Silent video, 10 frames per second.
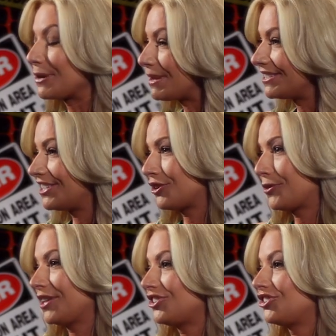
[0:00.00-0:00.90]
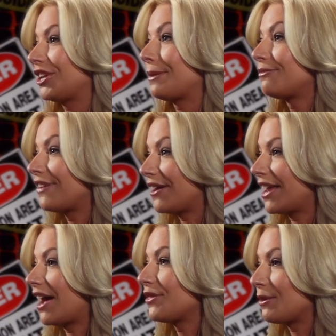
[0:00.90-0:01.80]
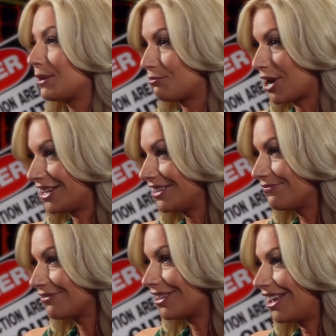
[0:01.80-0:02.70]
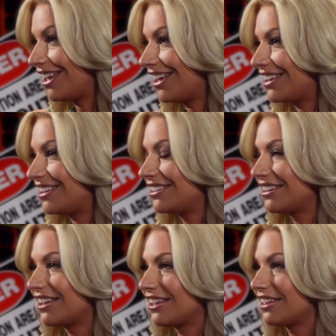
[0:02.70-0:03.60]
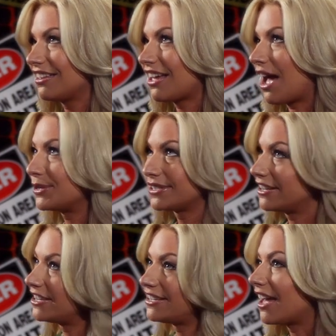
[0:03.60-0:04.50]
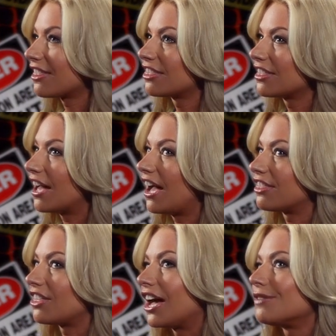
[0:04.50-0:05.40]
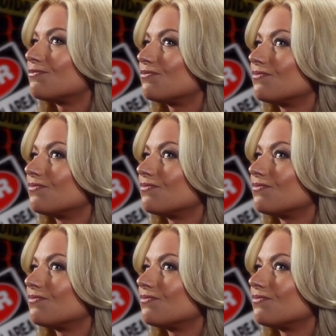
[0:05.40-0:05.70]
3 months into our relationship, found out that we were pregnant, and I was scared to death. I thought,